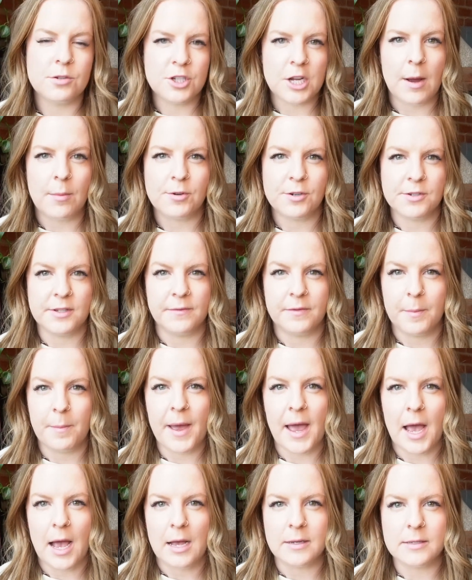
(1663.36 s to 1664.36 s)
chapters of the
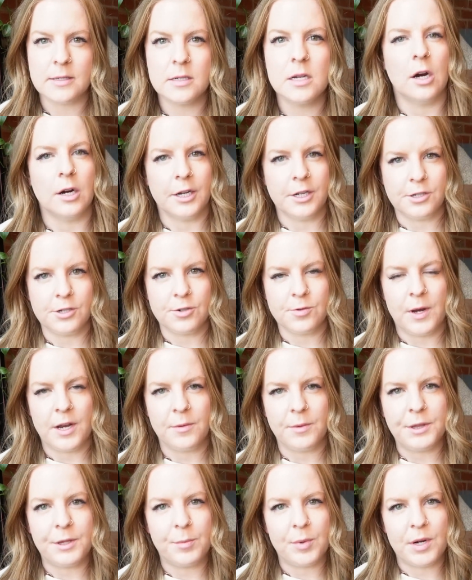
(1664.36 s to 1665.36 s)
past are intertwined
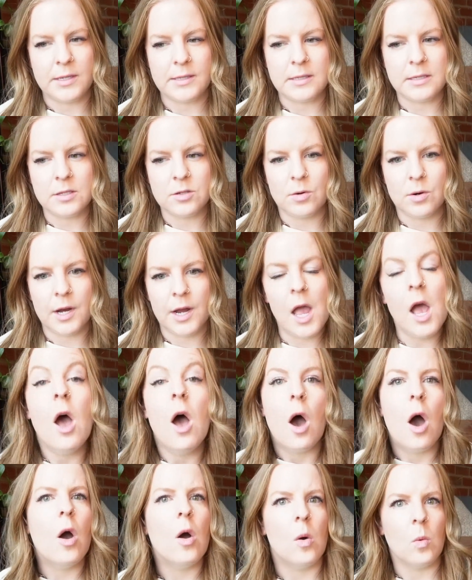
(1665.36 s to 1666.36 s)
with the present story.
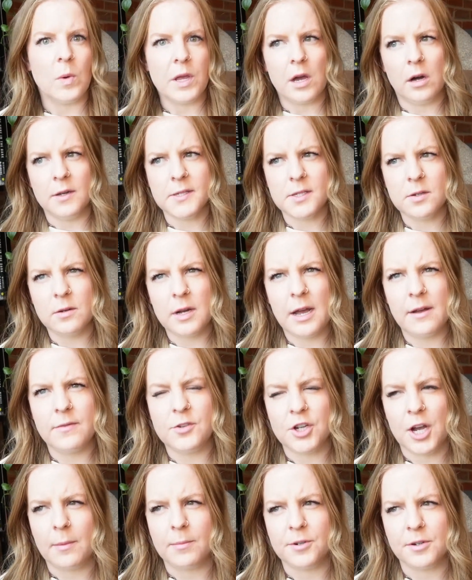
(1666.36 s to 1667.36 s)
Oh, we also have
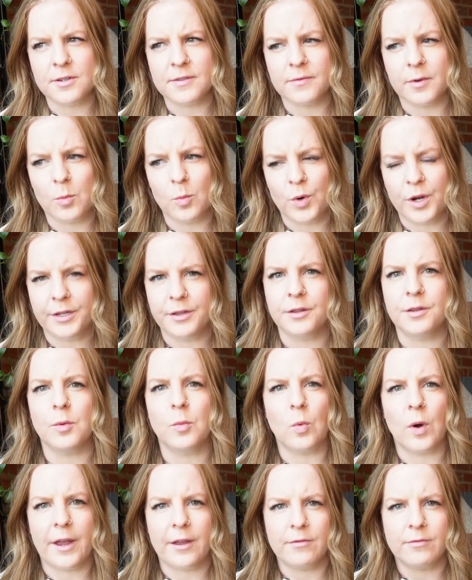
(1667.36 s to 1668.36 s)
chapters from when the
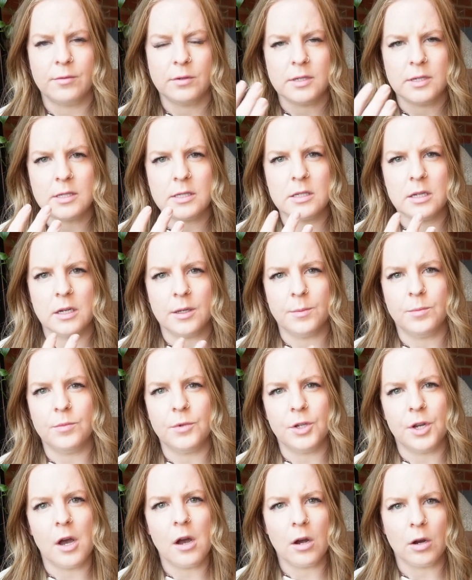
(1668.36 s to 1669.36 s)
wife was a
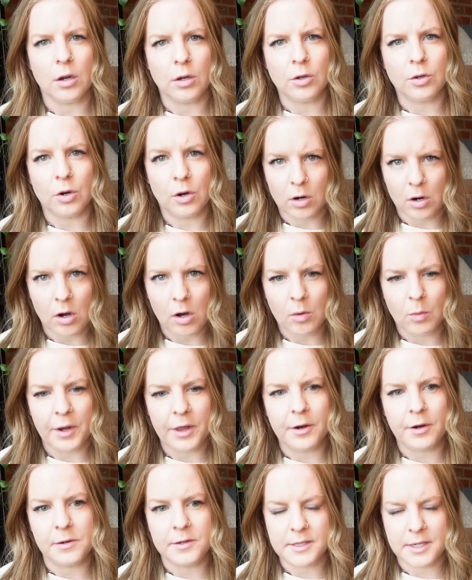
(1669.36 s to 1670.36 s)
young girl with
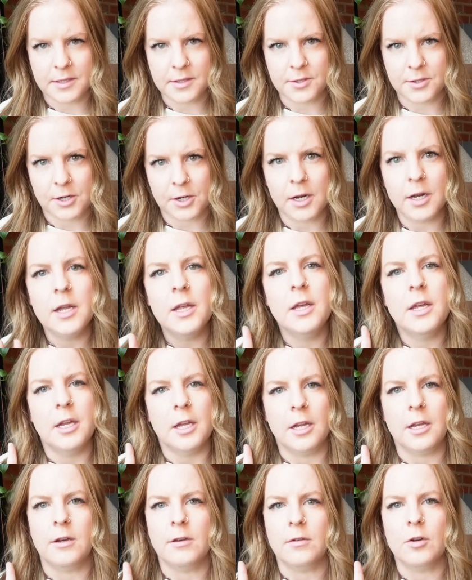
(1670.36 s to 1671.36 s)
her sister
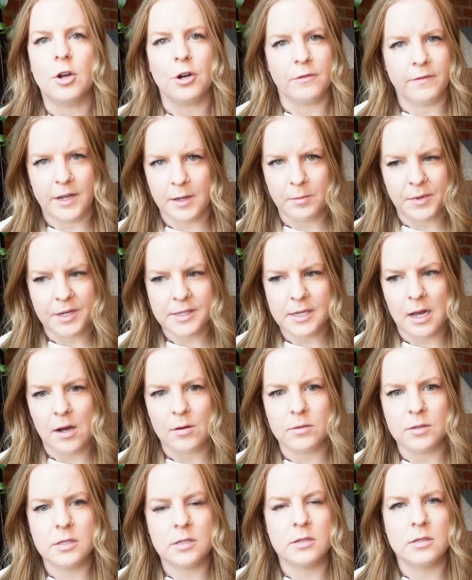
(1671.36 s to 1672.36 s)
in her family's
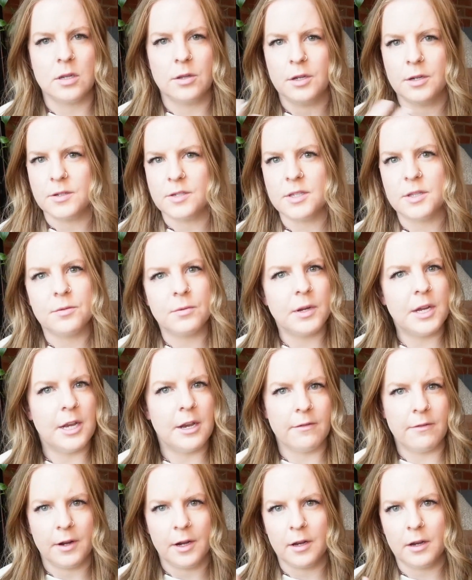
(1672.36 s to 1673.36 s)
house. So there's 3
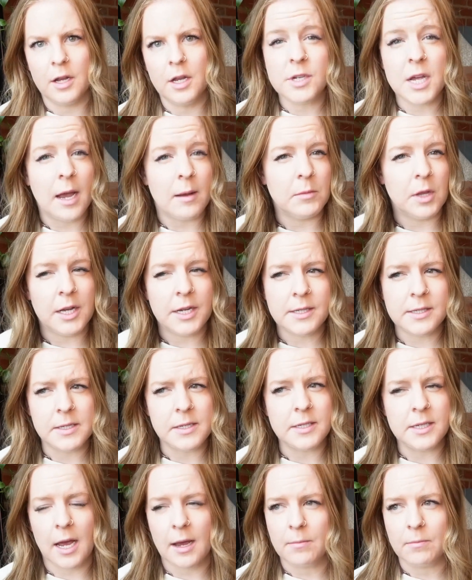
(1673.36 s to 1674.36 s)
different timelines
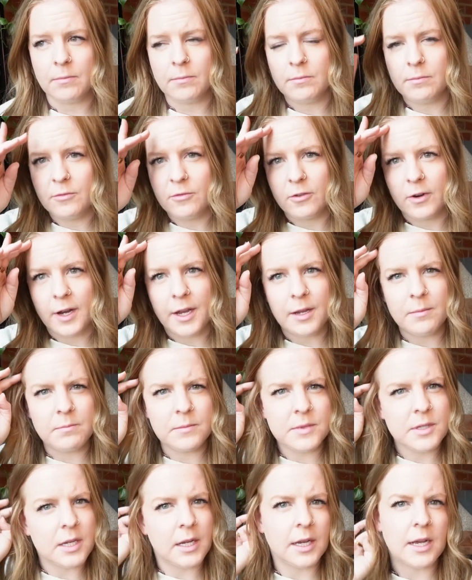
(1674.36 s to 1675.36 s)
and time
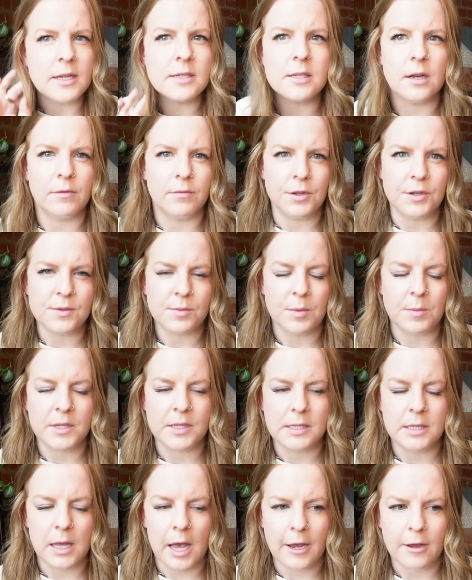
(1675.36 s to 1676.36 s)
frames, I guess, of this
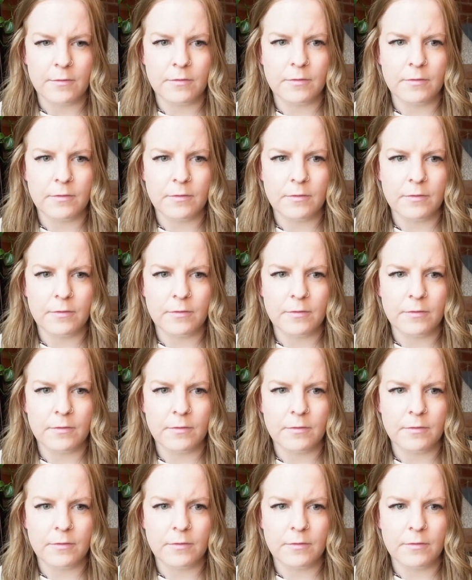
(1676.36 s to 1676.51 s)
woman's life.